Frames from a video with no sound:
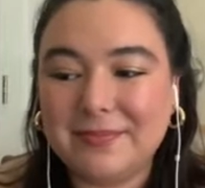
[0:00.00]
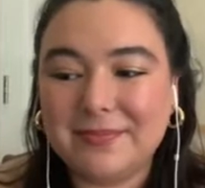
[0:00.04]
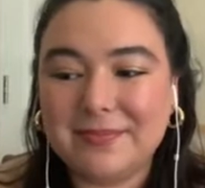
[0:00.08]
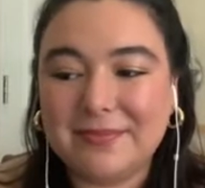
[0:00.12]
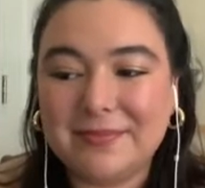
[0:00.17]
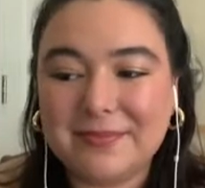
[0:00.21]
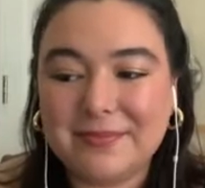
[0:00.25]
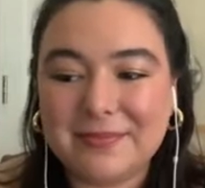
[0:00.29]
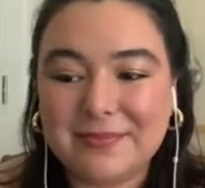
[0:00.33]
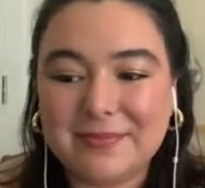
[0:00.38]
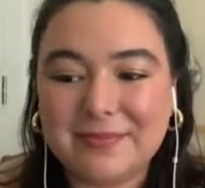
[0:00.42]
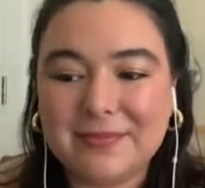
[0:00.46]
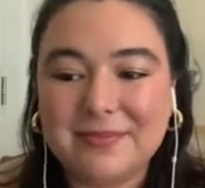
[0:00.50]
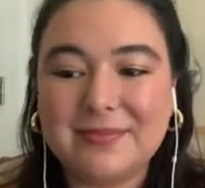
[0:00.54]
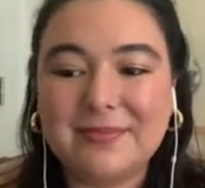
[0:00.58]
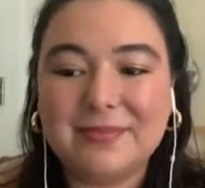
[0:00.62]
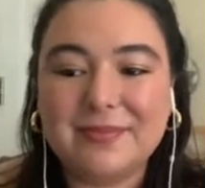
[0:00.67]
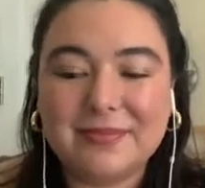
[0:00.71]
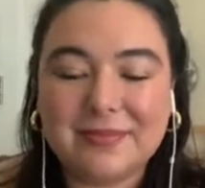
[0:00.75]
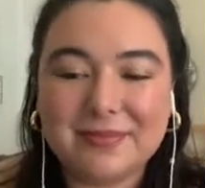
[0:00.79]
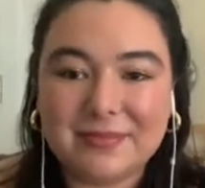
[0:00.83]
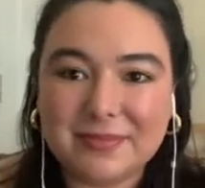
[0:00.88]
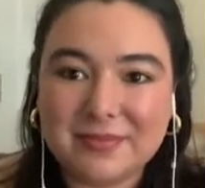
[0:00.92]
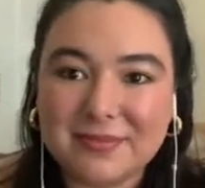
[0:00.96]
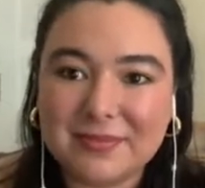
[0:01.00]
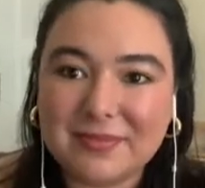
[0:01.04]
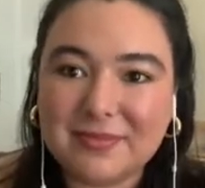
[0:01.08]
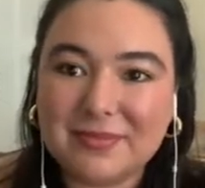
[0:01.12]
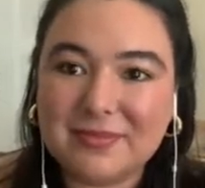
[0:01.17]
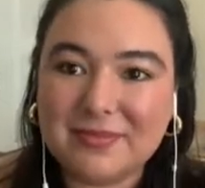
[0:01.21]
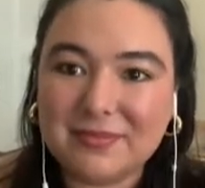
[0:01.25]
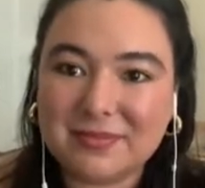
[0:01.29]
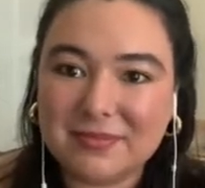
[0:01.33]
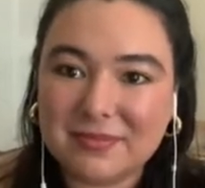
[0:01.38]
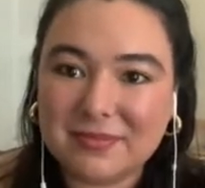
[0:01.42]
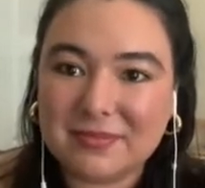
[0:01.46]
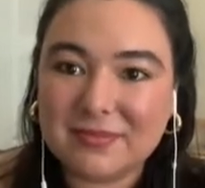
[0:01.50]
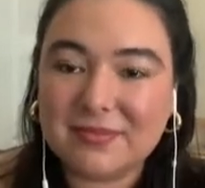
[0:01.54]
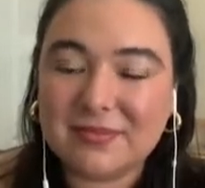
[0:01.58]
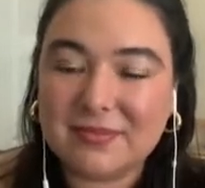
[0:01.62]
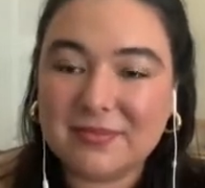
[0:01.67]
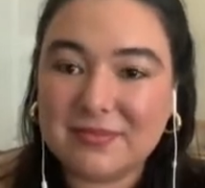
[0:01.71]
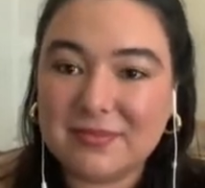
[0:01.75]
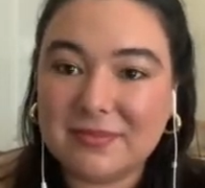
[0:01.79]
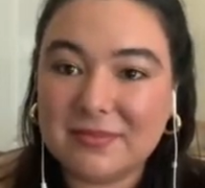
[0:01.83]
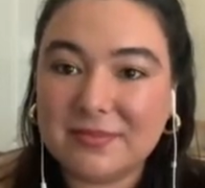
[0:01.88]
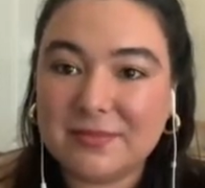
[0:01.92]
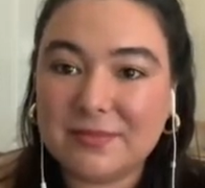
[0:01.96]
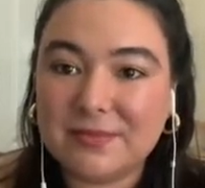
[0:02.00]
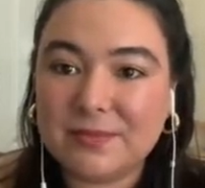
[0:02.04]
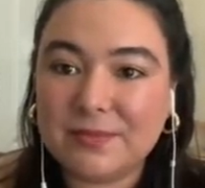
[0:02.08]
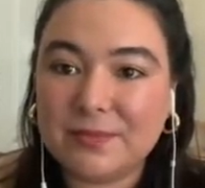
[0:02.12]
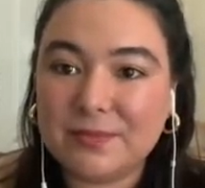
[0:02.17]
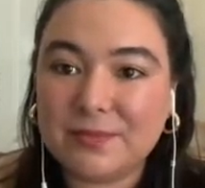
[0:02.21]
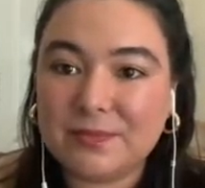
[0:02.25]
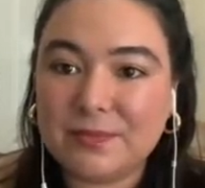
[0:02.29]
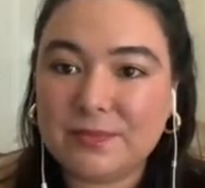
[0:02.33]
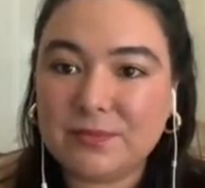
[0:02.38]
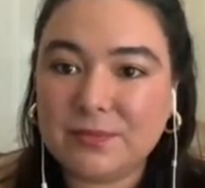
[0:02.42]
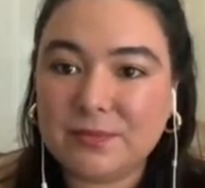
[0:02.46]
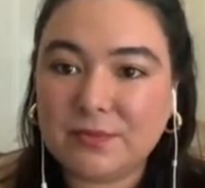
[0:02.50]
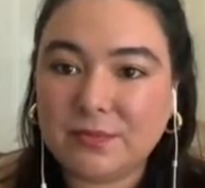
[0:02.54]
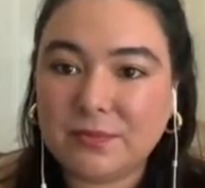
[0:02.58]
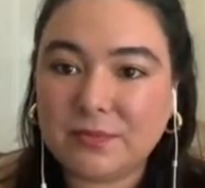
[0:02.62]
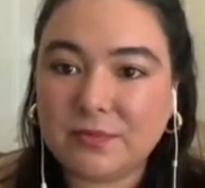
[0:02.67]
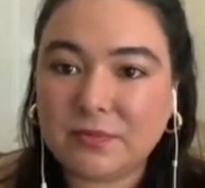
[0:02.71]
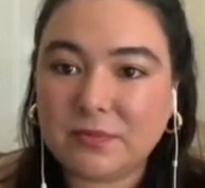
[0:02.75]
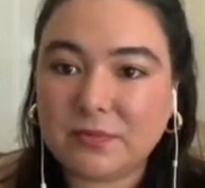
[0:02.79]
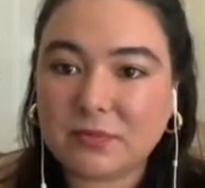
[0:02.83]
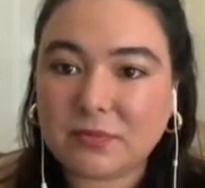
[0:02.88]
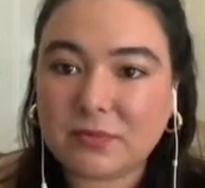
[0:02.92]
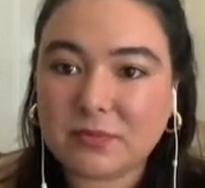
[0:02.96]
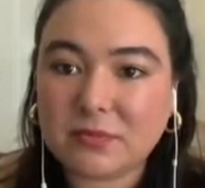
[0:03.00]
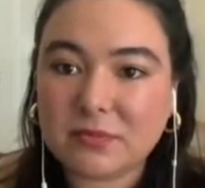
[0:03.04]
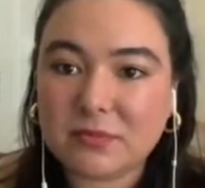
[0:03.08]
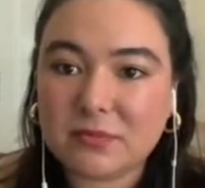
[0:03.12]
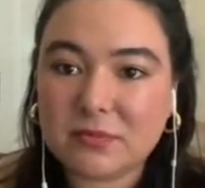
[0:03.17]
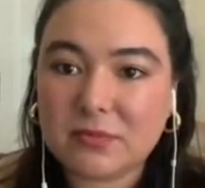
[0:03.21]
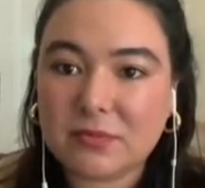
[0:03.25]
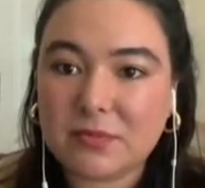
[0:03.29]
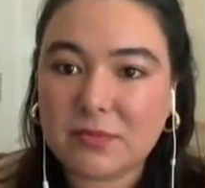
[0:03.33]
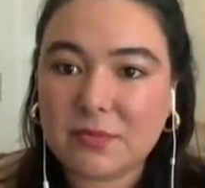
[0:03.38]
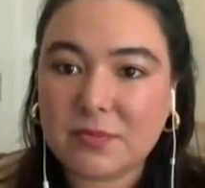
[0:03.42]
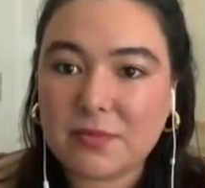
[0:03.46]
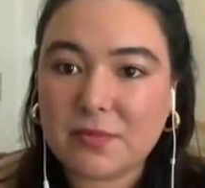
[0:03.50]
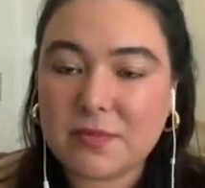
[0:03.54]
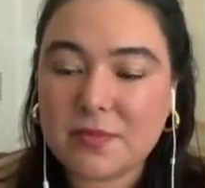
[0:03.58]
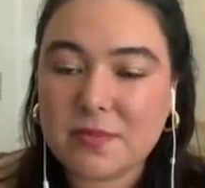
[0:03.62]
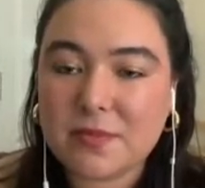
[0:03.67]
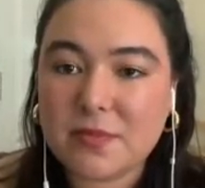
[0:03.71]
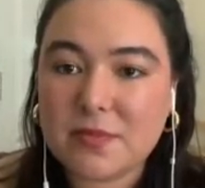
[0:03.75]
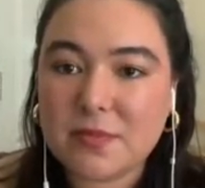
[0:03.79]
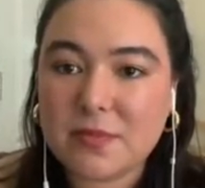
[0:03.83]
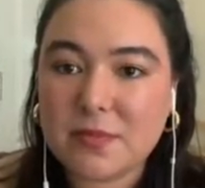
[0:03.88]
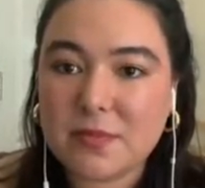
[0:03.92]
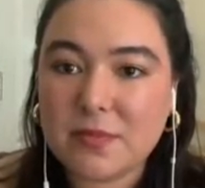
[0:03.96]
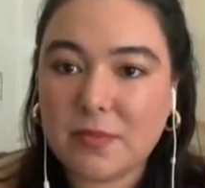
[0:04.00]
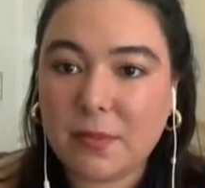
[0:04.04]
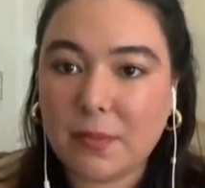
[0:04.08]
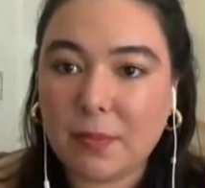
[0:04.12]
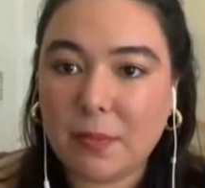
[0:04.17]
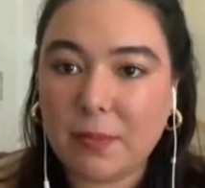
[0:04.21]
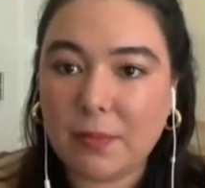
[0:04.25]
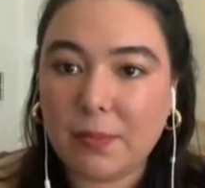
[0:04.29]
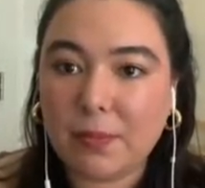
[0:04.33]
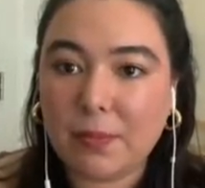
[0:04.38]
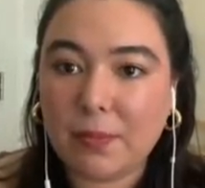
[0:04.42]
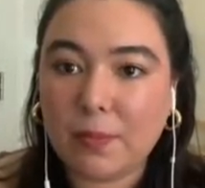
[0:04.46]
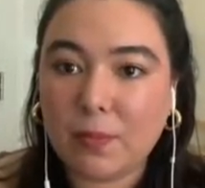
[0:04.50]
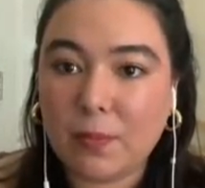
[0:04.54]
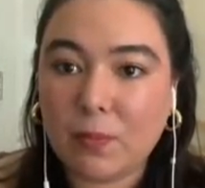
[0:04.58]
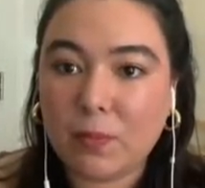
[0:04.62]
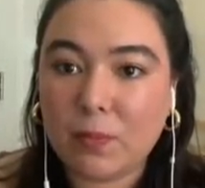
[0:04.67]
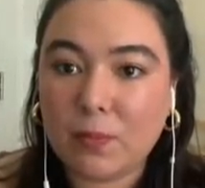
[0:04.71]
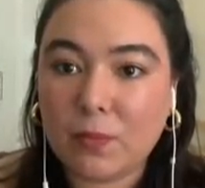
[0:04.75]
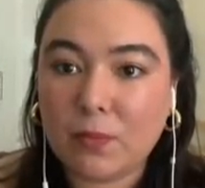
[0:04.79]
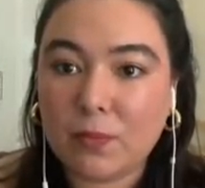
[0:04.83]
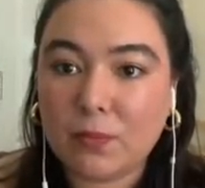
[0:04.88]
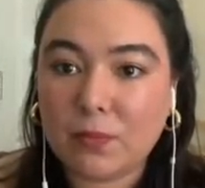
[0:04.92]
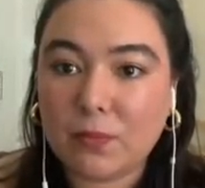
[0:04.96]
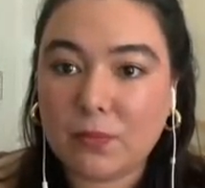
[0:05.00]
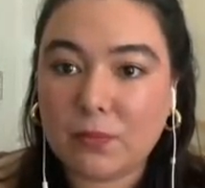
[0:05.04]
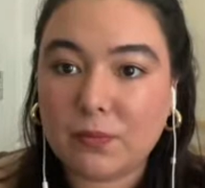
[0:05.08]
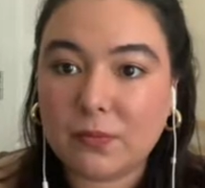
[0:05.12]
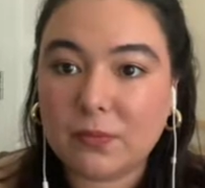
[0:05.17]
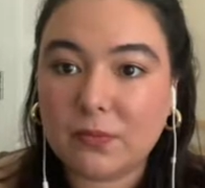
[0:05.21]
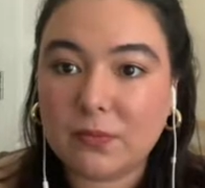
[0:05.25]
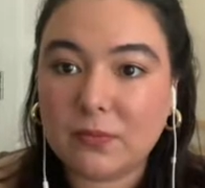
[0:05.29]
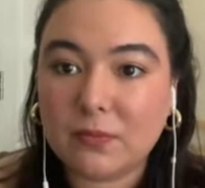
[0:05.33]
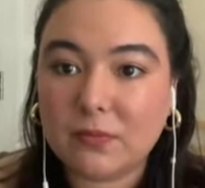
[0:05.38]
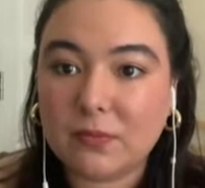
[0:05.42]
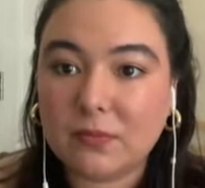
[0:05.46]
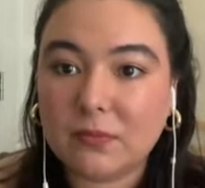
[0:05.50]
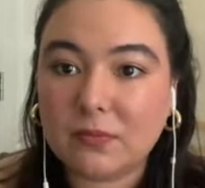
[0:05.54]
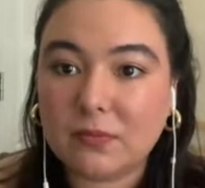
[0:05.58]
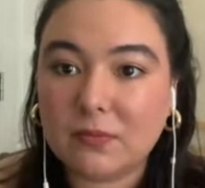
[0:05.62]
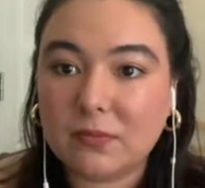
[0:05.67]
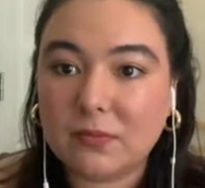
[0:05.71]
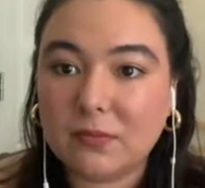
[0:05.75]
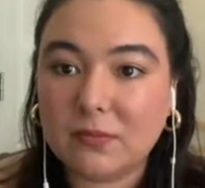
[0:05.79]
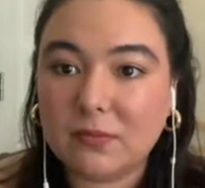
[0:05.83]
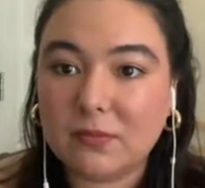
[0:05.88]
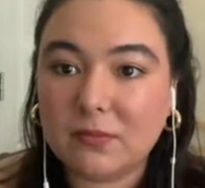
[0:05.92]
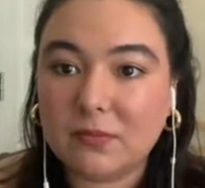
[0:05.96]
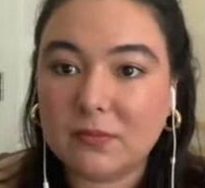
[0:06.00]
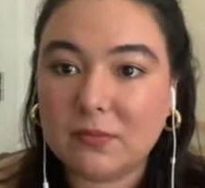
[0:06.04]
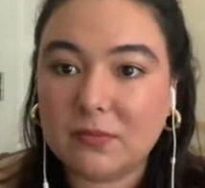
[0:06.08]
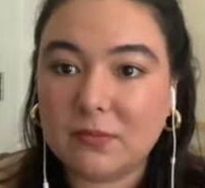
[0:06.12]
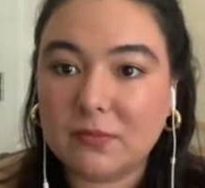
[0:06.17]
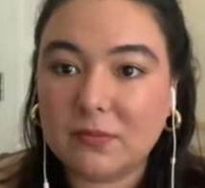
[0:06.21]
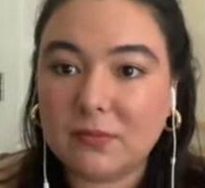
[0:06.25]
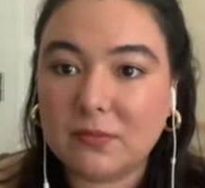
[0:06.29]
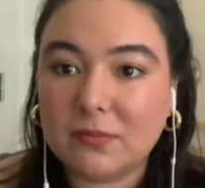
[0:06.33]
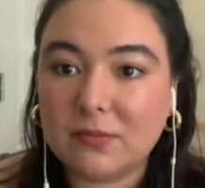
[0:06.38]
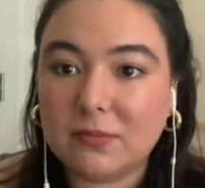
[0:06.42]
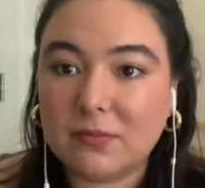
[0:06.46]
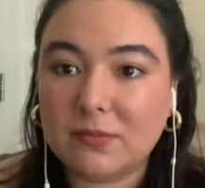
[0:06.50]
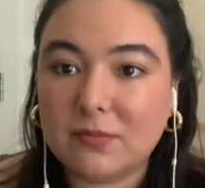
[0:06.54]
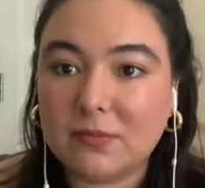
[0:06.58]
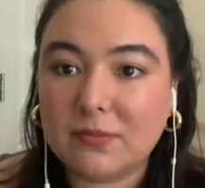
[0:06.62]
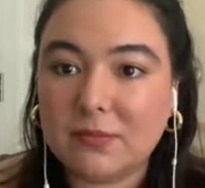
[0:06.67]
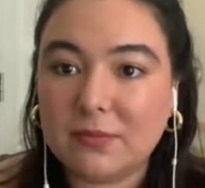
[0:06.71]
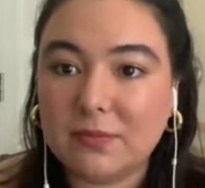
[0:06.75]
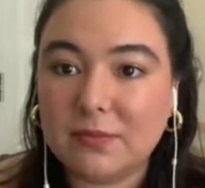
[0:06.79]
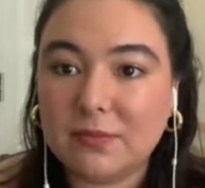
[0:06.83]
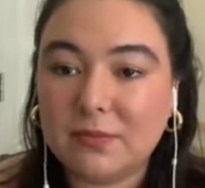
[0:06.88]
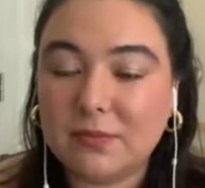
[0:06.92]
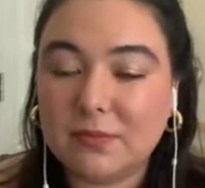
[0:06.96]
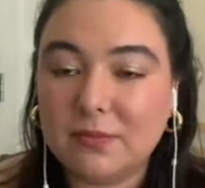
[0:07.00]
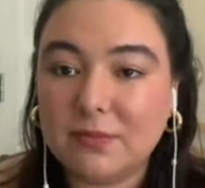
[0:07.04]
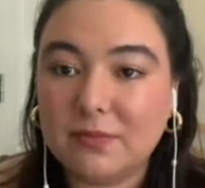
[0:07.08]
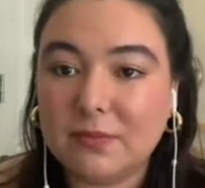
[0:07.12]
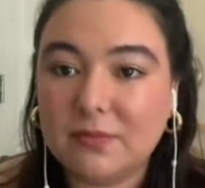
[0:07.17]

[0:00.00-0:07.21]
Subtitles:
[no speech]